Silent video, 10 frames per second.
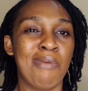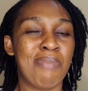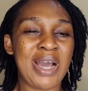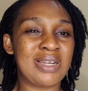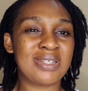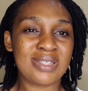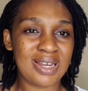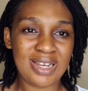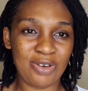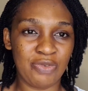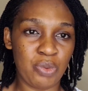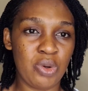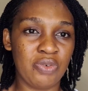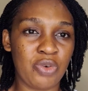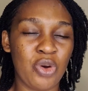by the standard of the
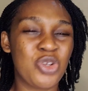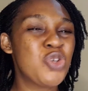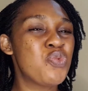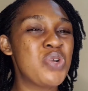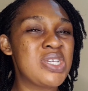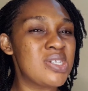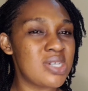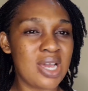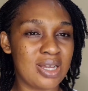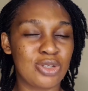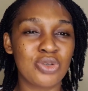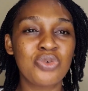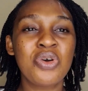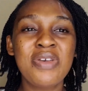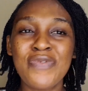word of God. You will check to
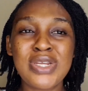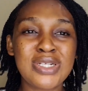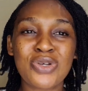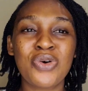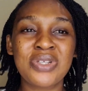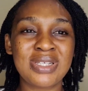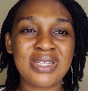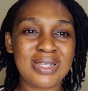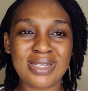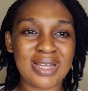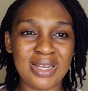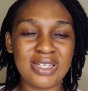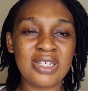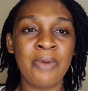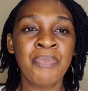know if it is
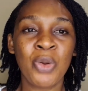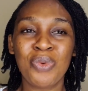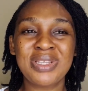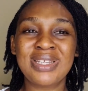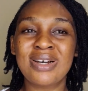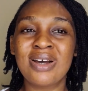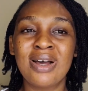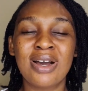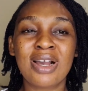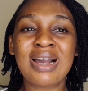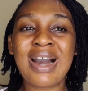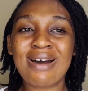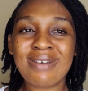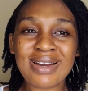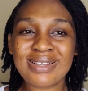consistent with the
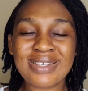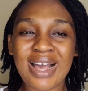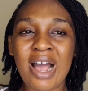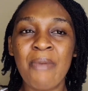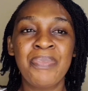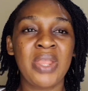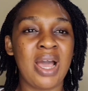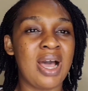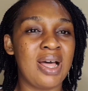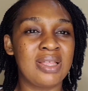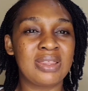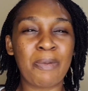character and